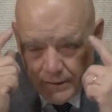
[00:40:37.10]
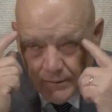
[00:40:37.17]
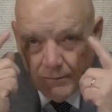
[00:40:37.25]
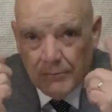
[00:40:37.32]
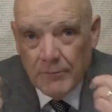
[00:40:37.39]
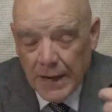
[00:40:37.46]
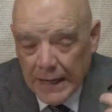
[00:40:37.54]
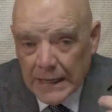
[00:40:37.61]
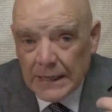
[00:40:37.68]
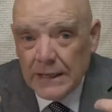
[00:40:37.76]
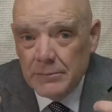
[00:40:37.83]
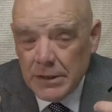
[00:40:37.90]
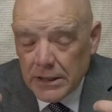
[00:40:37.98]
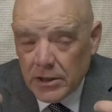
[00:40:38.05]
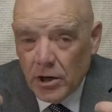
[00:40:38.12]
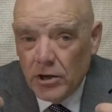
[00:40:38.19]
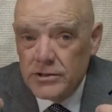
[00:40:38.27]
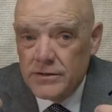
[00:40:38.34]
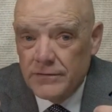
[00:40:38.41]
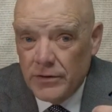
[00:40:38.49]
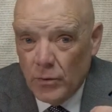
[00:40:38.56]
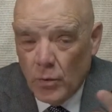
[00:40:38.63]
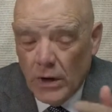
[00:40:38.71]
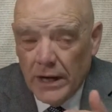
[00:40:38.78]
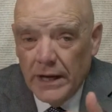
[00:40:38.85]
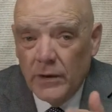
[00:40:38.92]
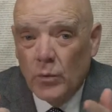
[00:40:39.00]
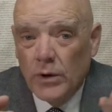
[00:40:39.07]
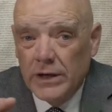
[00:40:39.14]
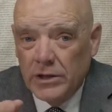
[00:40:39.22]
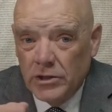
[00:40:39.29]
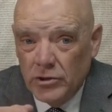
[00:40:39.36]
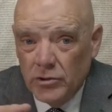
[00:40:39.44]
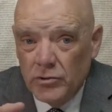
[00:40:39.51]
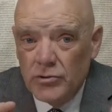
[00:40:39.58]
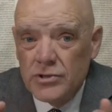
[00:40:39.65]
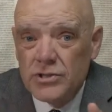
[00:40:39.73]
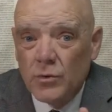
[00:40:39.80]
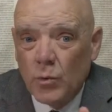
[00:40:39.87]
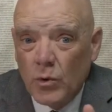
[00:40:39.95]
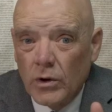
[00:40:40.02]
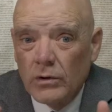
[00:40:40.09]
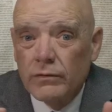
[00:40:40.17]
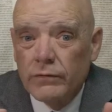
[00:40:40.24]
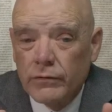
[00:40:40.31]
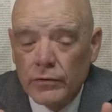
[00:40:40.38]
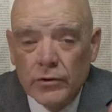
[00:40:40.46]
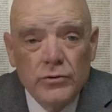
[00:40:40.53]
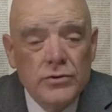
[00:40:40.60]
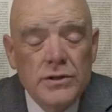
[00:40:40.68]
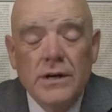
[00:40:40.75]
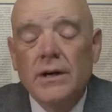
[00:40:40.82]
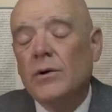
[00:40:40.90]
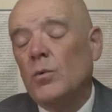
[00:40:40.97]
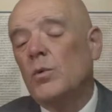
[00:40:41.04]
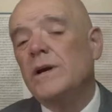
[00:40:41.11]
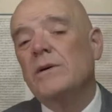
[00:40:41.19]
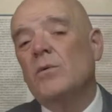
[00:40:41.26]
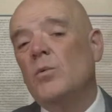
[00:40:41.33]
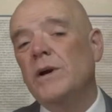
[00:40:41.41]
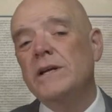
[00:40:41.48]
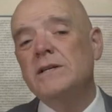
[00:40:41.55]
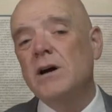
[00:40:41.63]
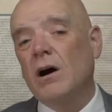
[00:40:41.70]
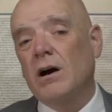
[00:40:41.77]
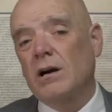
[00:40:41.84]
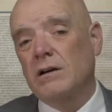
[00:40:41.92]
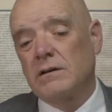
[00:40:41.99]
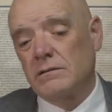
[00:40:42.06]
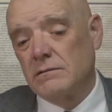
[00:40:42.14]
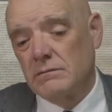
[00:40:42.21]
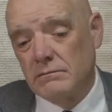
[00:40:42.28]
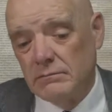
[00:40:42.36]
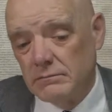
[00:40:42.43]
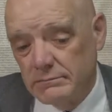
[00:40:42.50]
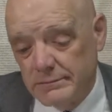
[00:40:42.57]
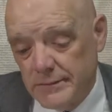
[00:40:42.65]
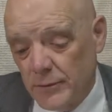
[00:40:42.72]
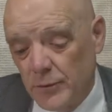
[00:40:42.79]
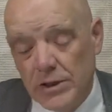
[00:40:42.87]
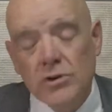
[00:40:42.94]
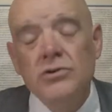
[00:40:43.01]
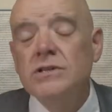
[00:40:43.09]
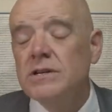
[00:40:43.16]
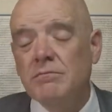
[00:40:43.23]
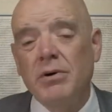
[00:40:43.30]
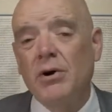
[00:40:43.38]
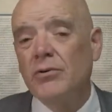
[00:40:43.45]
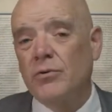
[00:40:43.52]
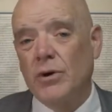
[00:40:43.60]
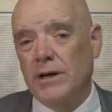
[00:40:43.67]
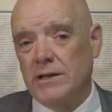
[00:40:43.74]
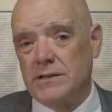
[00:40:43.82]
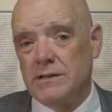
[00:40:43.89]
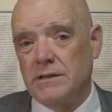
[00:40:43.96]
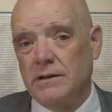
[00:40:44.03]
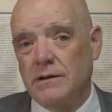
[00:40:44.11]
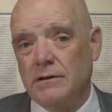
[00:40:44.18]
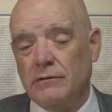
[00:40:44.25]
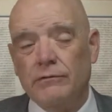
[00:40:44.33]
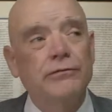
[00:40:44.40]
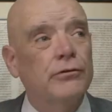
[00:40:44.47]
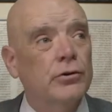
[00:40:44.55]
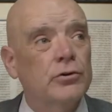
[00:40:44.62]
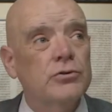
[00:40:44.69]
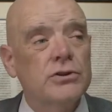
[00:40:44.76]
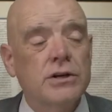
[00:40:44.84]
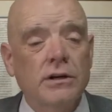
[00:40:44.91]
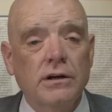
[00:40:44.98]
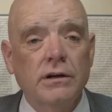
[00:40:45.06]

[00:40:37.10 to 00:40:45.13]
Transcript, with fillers: Mainly because of the way we use the word fruit. We we talk we use it both ways. Fruit